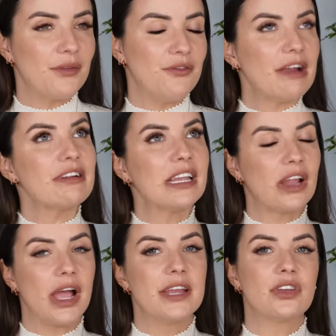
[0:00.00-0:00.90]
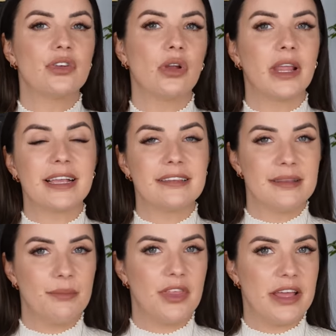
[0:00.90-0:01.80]
Very light, not like a
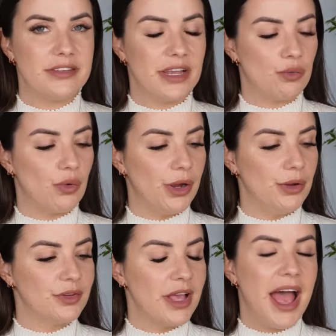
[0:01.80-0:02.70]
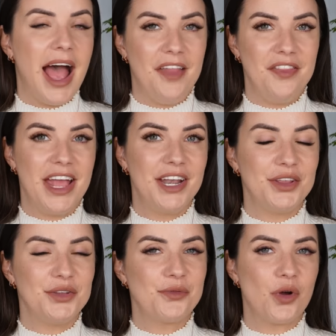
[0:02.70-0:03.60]
synthetic rose. And then
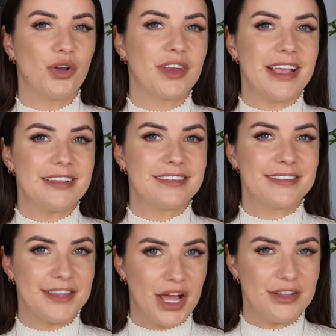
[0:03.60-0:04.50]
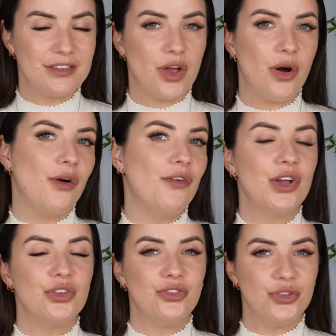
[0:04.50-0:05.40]
you've got a slice
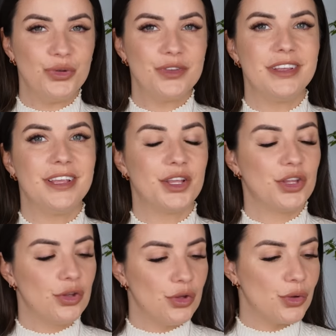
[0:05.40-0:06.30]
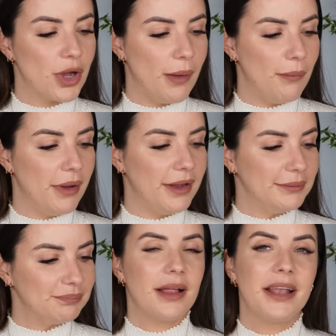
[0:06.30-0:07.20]
of juicy
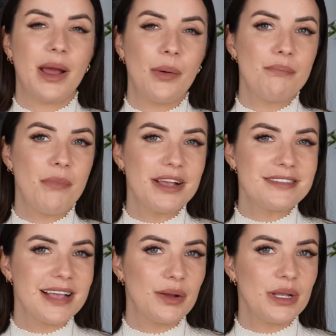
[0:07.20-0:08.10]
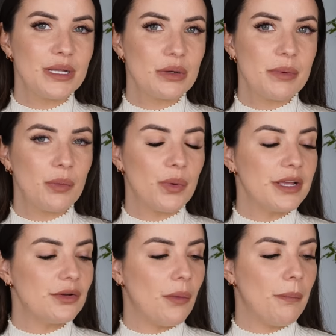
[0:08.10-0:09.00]
cucumber. Now, it might sound a little bit
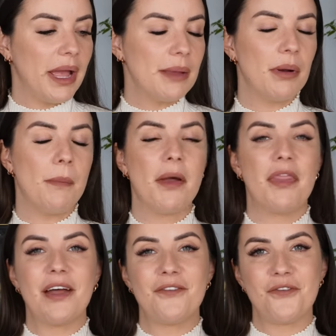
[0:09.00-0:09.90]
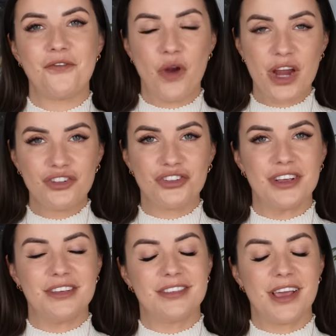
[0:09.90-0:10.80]
weird on paper, but that
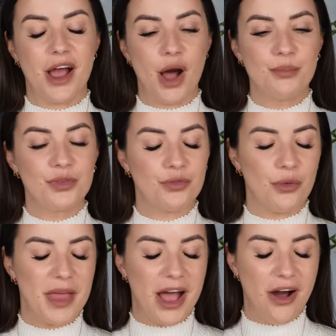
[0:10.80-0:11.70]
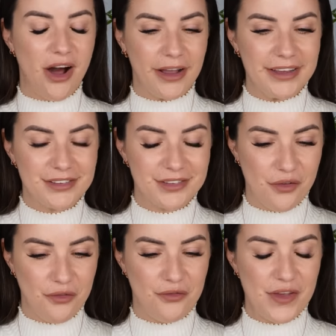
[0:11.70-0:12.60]
freshness that comes from that ice
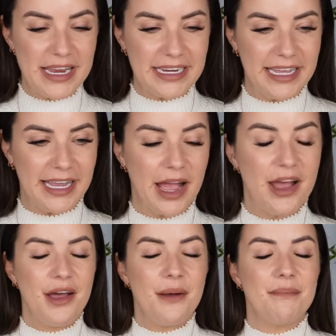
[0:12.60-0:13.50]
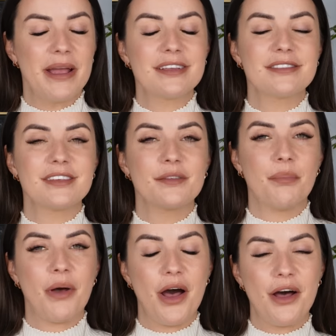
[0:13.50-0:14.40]
feeling makes this
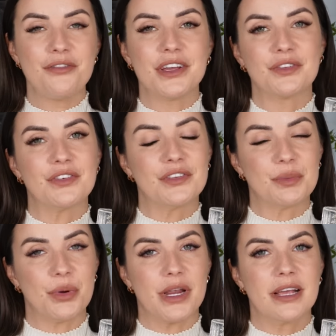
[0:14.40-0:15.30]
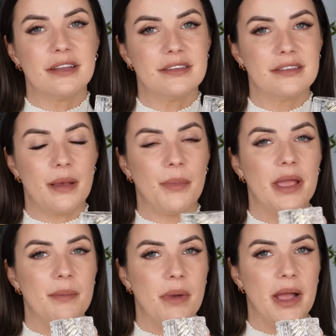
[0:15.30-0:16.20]
perfect for spring and summer,
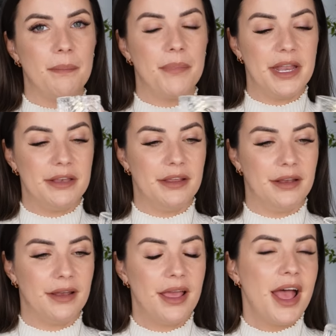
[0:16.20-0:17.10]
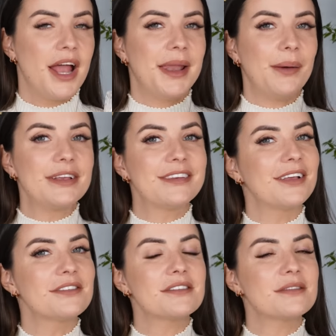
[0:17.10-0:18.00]
in my opinion. Now, it
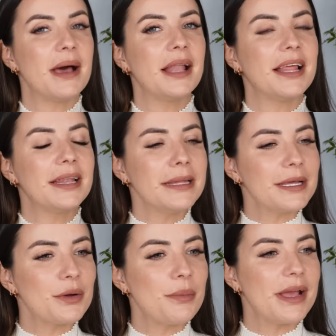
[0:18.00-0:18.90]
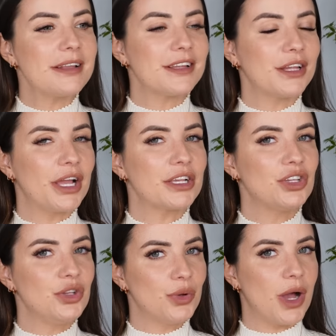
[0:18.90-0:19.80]
does smell a little bit like
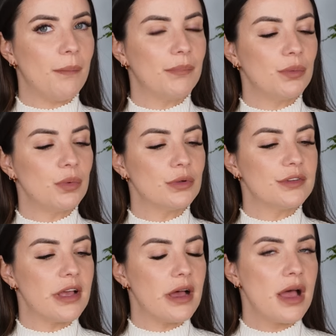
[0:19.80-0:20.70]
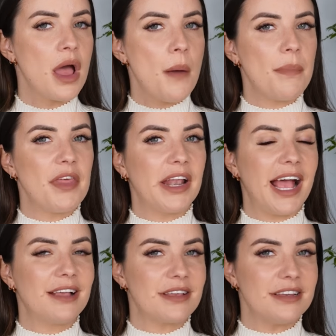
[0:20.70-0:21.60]
cucumber water, but then
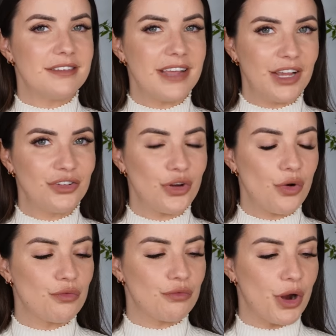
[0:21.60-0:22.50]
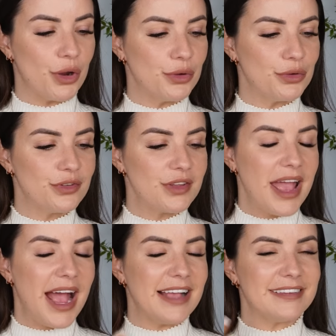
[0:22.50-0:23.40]
it has a dash of rose,
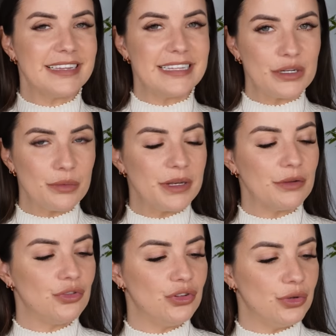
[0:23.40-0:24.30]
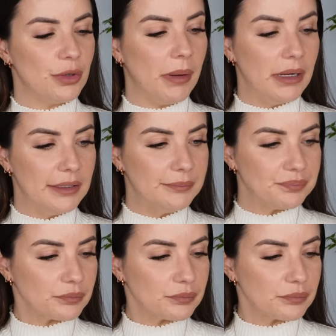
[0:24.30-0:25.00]
has a little bit of juniper.